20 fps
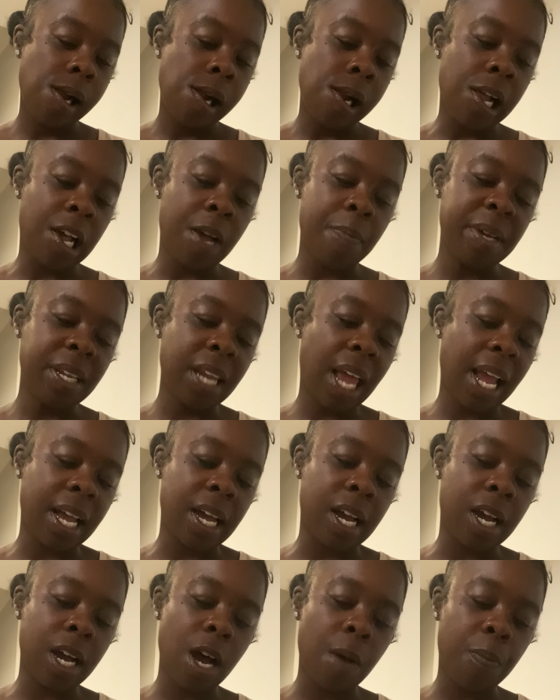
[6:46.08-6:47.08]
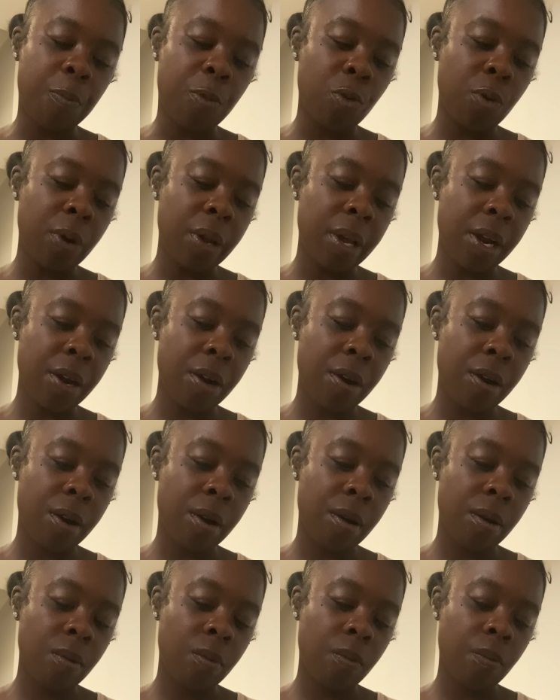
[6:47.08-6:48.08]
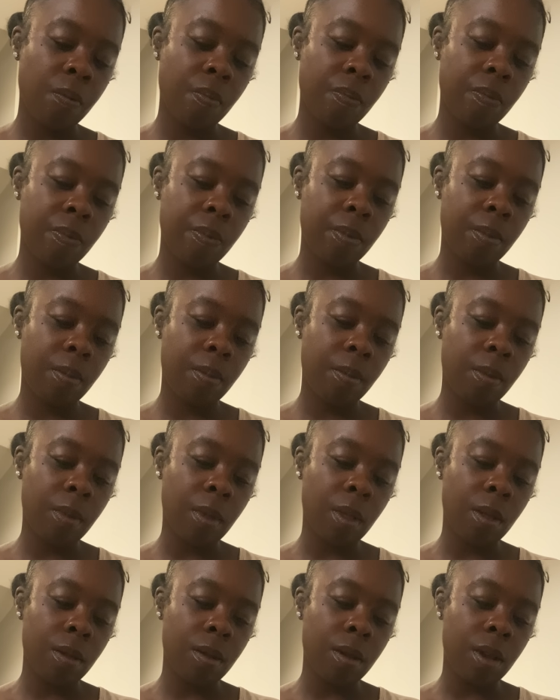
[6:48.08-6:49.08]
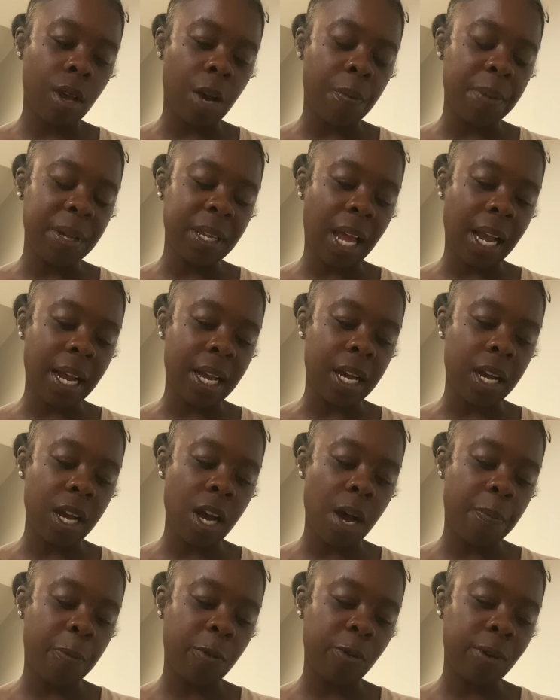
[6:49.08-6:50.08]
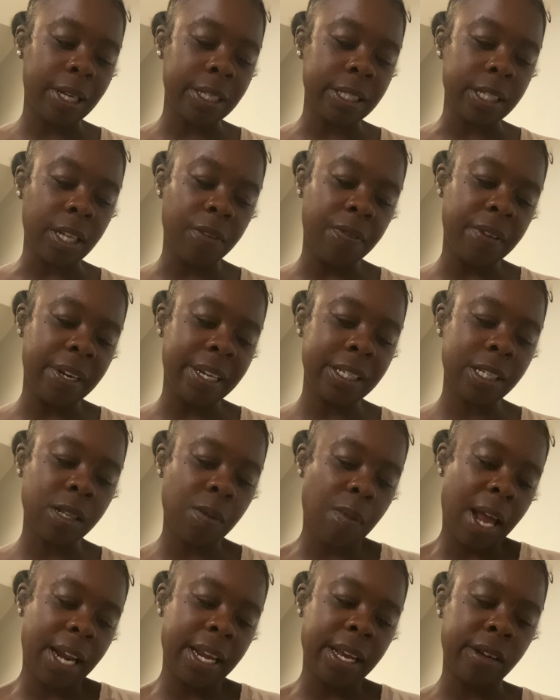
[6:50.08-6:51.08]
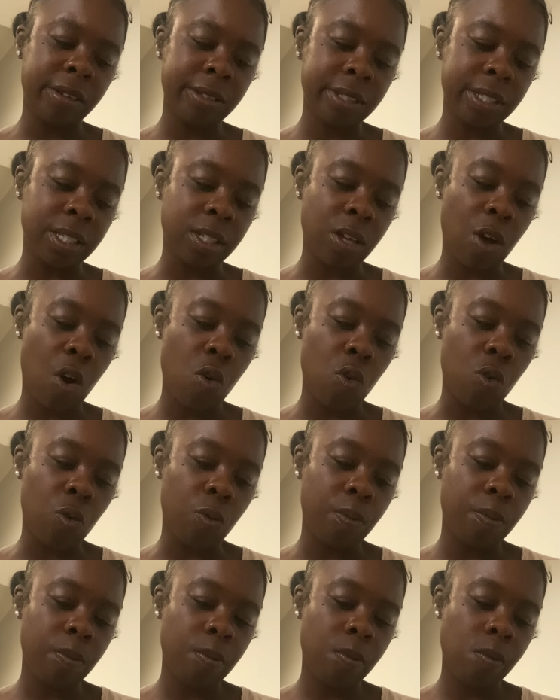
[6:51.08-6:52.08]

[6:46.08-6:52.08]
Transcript: It could be like a couple here. It could be like a couple that's living in somebody else's home